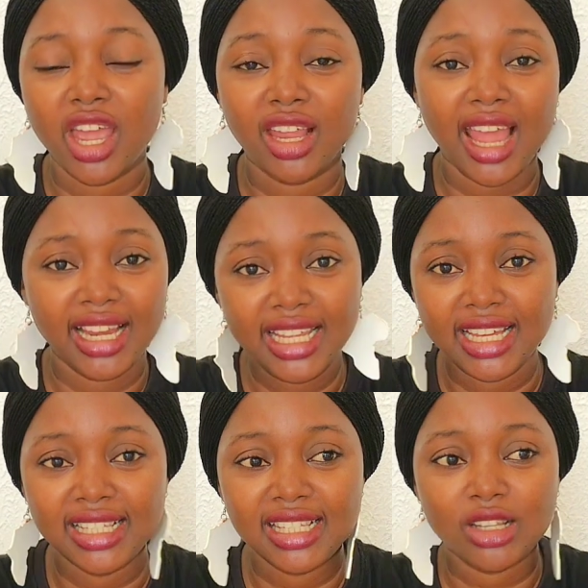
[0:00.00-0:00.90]
I've made
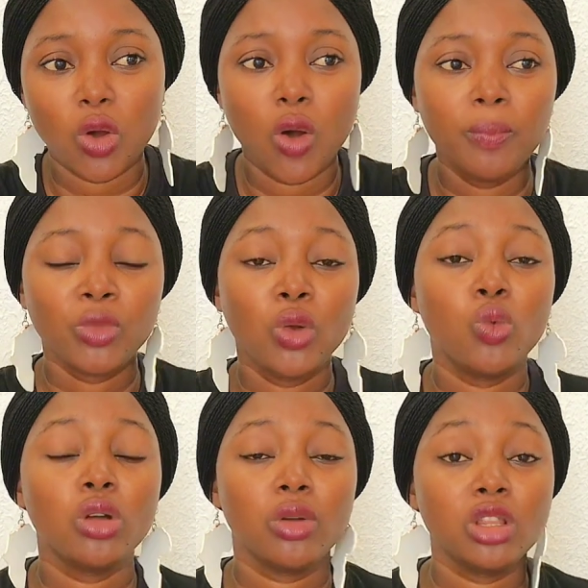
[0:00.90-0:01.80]
so many
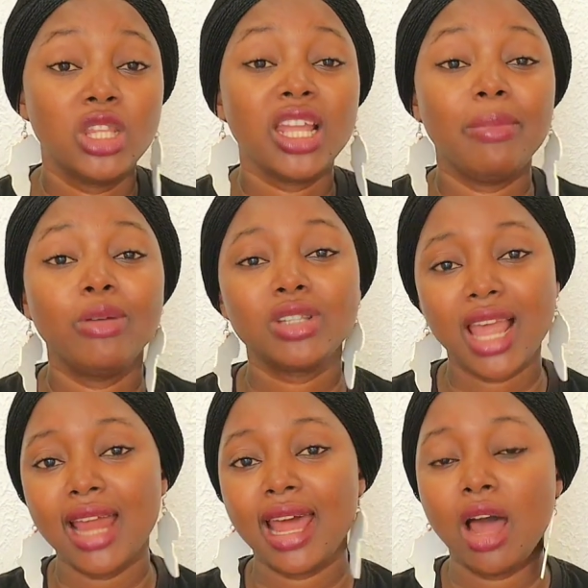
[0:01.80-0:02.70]
videos about the
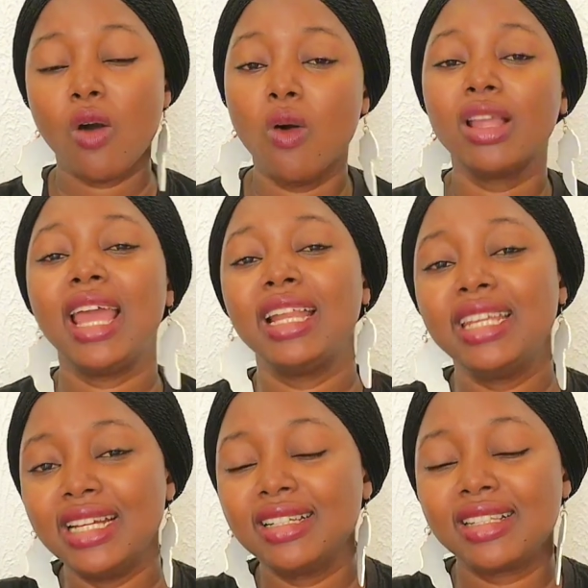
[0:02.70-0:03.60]
healthcare insurance in
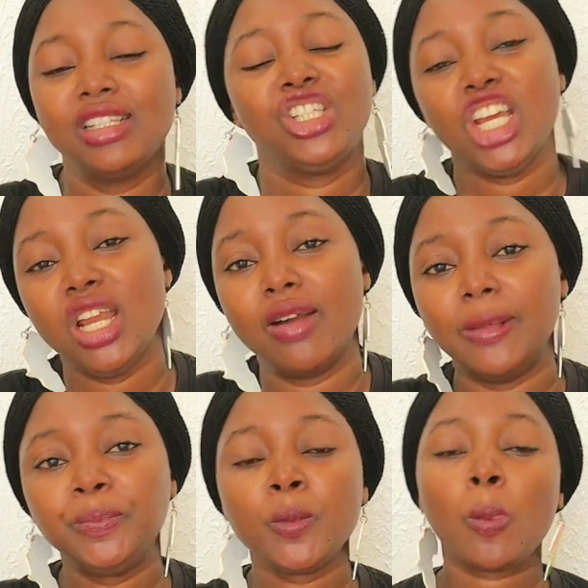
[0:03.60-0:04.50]
Ghana of how
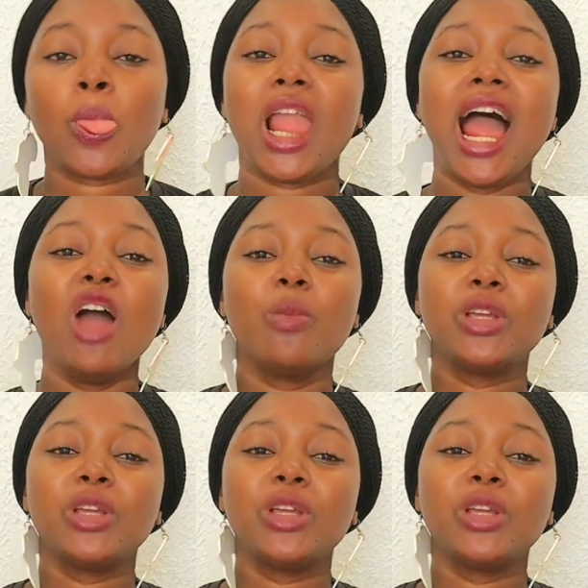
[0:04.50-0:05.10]
the uh,